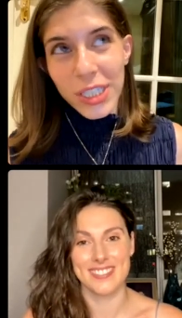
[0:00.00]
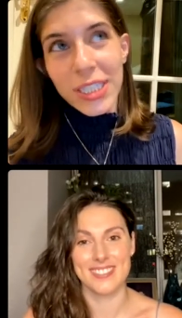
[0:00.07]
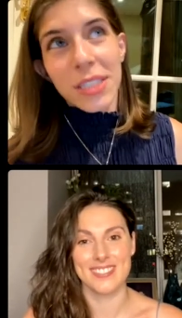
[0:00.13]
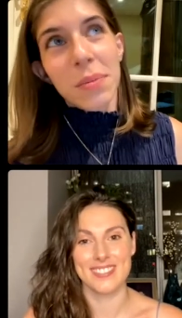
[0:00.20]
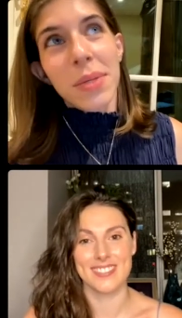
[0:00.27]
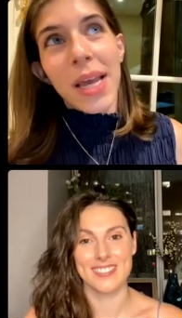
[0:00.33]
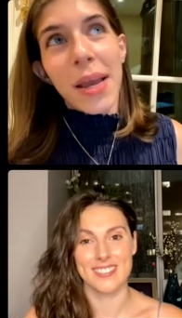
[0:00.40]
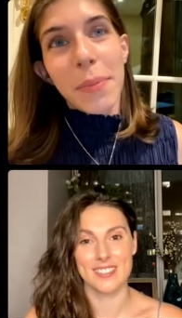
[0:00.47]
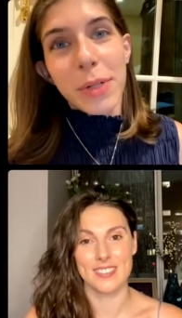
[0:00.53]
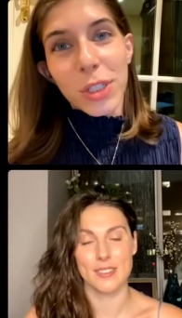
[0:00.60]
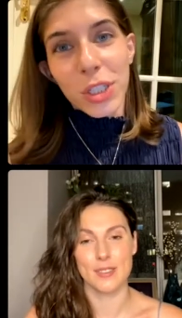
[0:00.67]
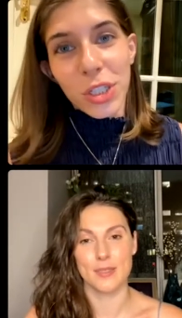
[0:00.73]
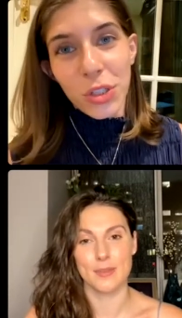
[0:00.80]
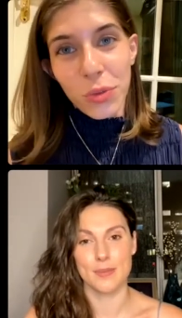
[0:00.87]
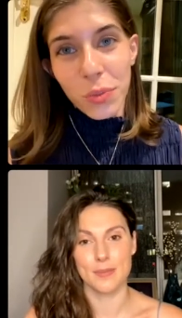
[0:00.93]
Speaker 1: to be able
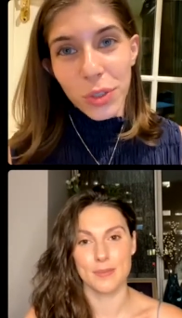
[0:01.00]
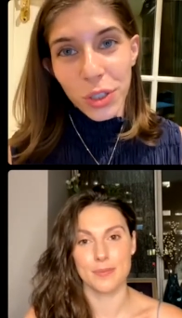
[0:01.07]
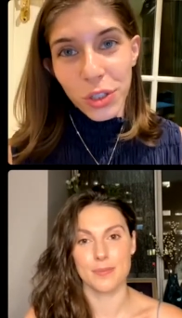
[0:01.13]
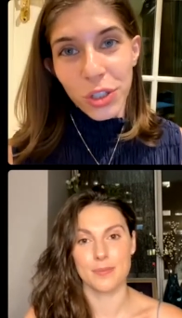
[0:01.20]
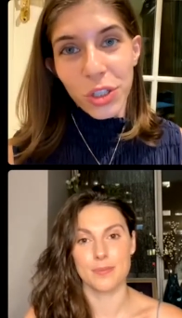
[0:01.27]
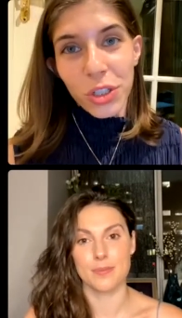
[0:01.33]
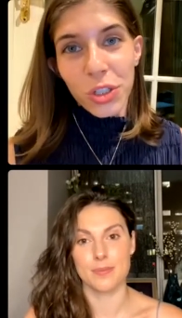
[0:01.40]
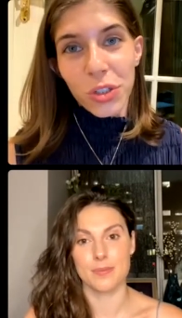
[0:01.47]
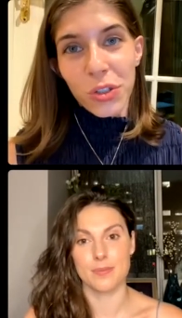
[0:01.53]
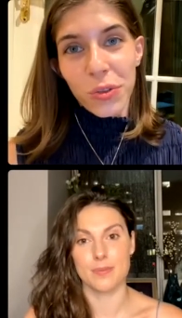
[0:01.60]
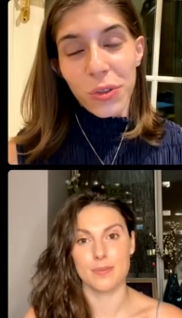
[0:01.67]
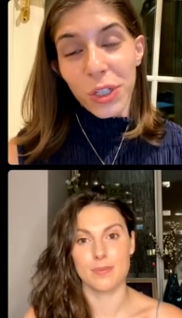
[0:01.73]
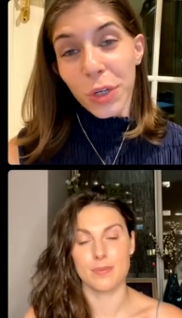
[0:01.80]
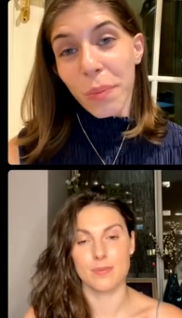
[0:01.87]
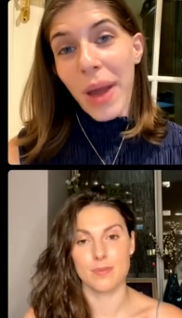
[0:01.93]
to pursue
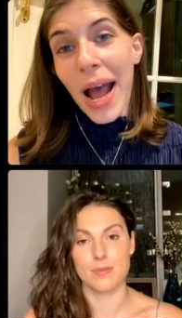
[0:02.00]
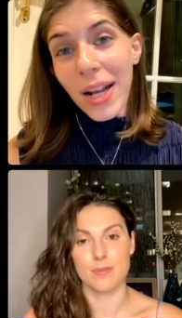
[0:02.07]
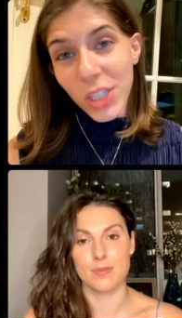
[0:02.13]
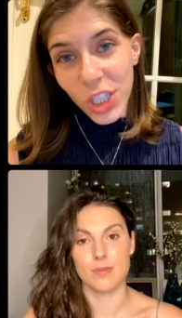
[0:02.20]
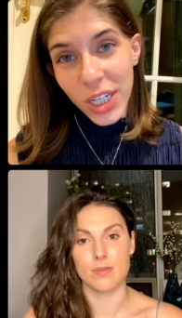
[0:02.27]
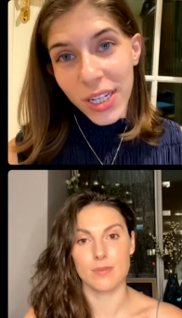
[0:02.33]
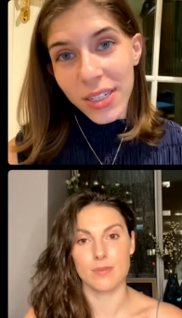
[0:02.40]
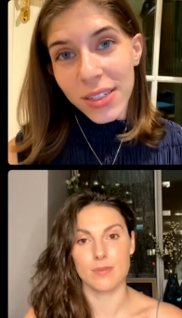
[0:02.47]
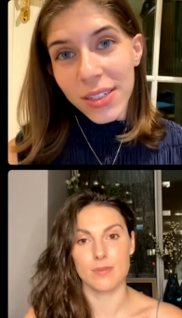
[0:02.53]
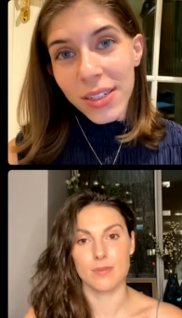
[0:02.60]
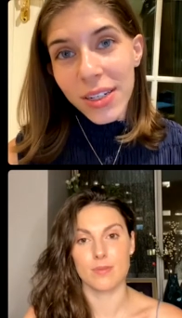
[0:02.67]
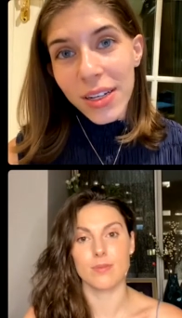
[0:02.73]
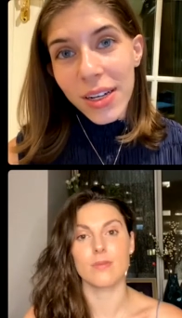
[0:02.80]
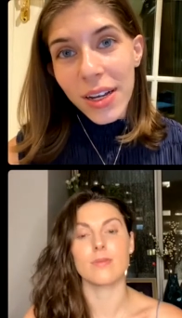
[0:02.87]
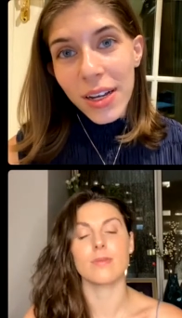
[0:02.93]
your passion,
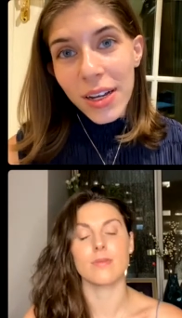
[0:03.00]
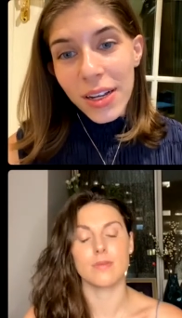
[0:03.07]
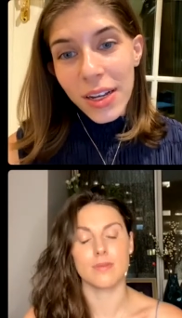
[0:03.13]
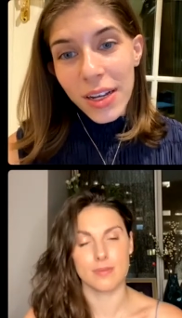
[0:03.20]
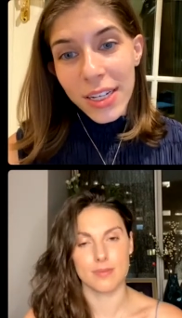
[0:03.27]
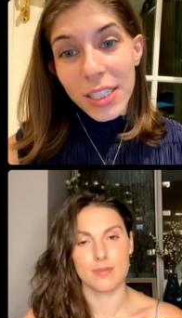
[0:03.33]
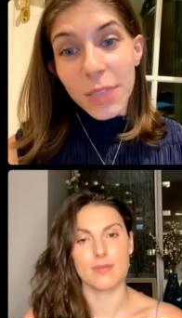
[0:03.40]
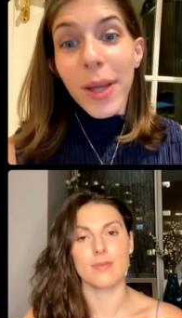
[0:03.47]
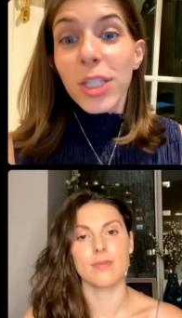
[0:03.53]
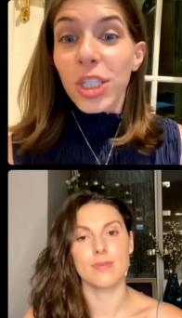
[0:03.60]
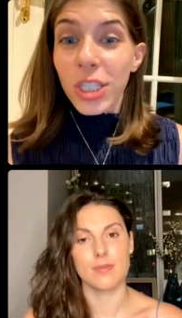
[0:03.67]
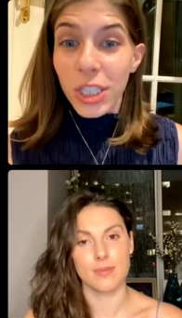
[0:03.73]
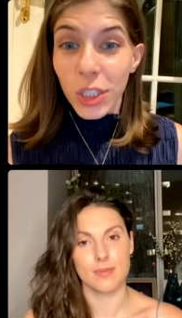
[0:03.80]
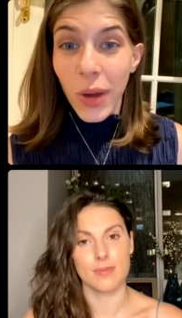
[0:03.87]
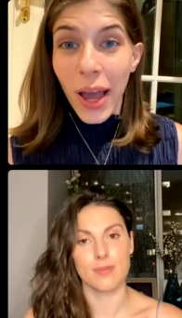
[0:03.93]

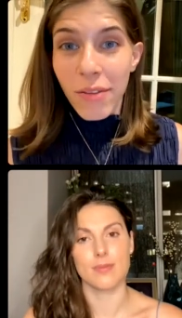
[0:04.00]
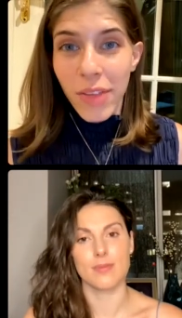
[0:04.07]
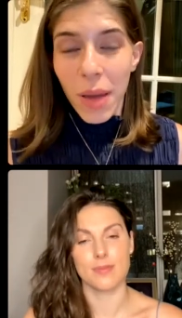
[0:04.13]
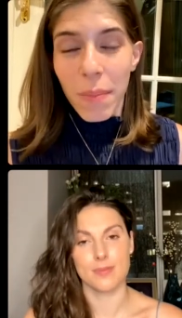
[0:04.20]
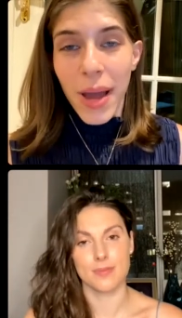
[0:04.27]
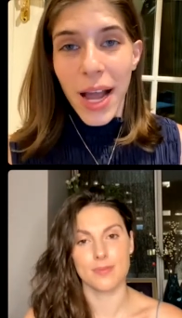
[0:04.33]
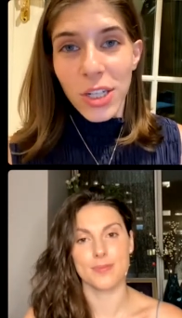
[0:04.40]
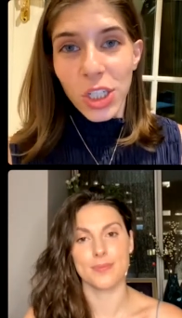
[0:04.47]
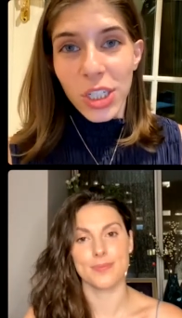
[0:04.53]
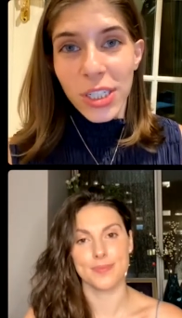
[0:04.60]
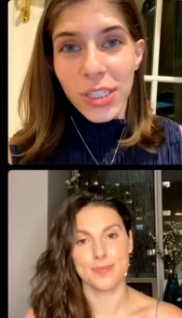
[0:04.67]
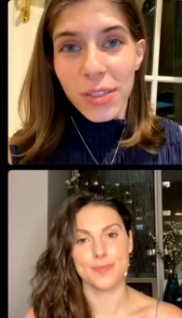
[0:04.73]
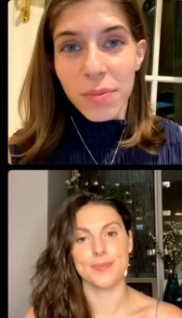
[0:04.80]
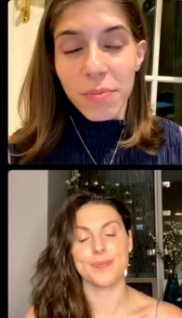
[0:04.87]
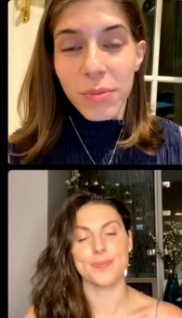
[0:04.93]
especially to have that
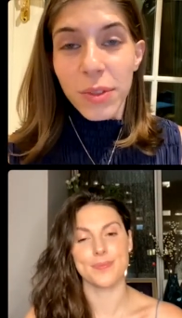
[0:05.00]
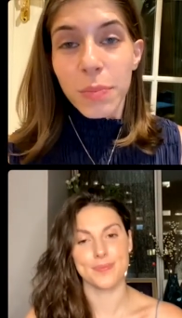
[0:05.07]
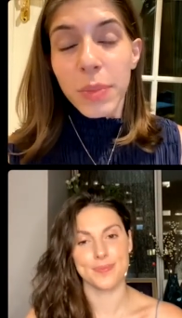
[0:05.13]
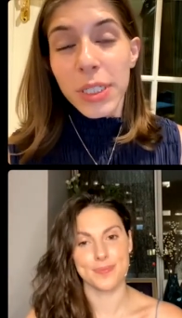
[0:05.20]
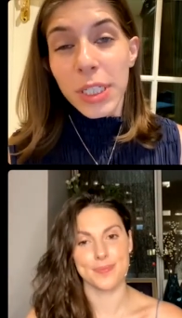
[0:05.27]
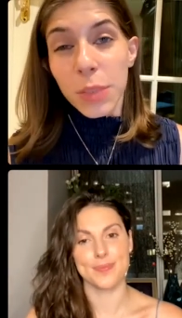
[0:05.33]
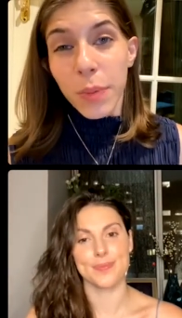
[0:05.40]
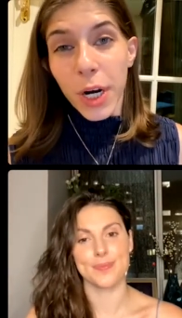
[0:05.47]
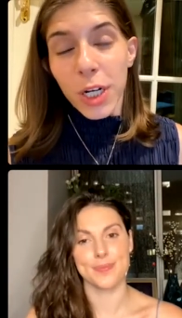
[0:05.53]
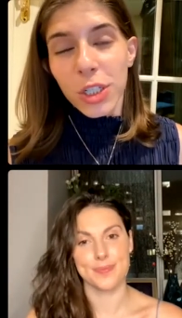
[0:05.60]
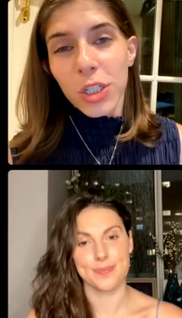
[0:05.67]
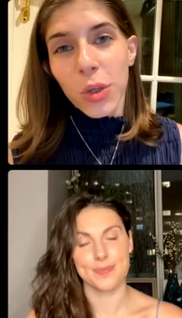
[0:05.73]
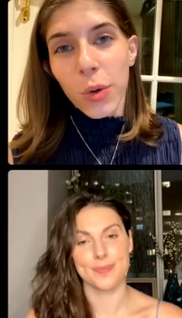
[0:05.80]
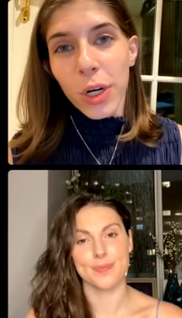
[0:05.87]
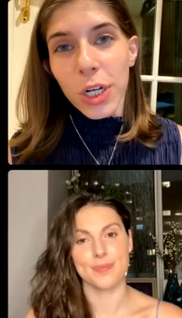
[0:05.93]
passion be sparked
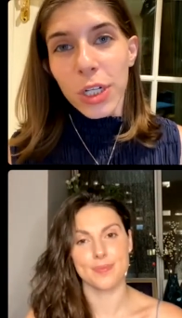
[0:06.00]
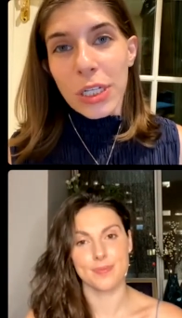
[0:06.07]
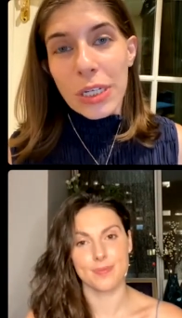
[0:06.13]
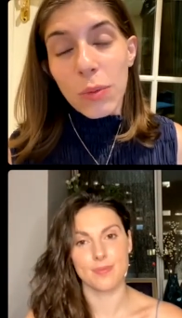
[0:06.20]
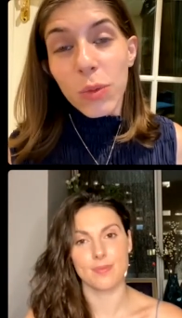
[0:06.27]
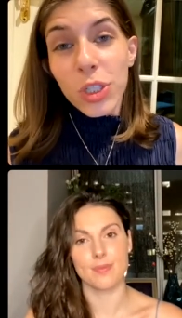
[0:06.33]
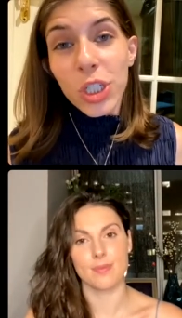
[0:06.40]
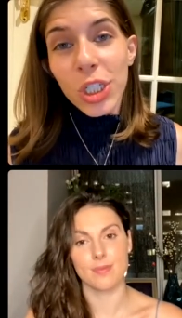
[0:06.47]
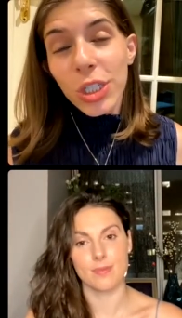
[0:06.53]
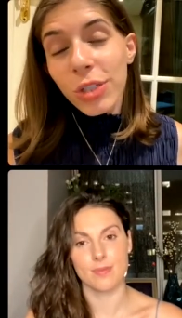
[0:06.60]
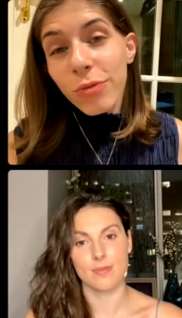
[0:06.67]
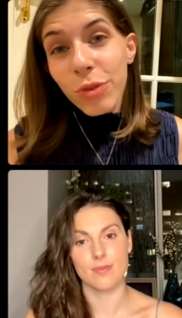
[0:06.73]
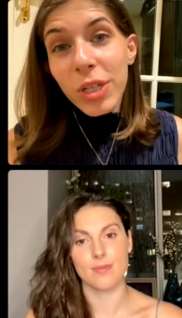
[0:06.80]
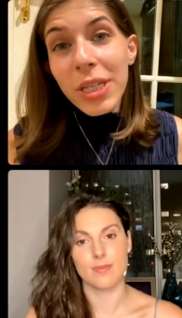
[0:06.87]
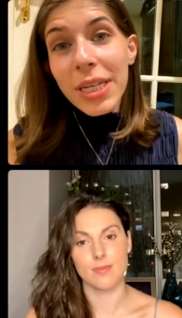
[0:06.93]
so early, which
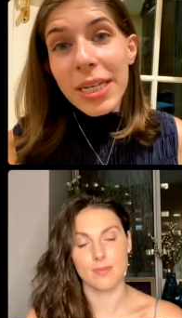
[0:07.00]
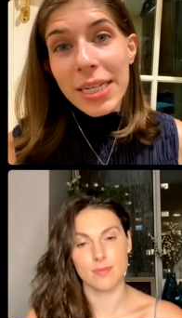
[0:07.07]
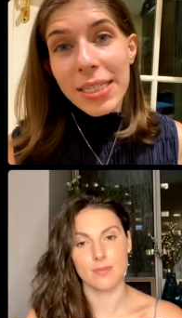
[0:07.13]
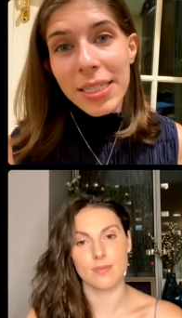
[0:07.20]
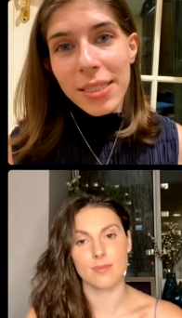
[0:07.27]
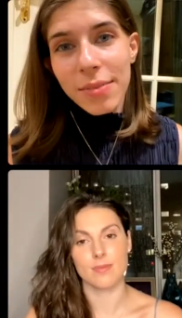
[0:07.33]
really is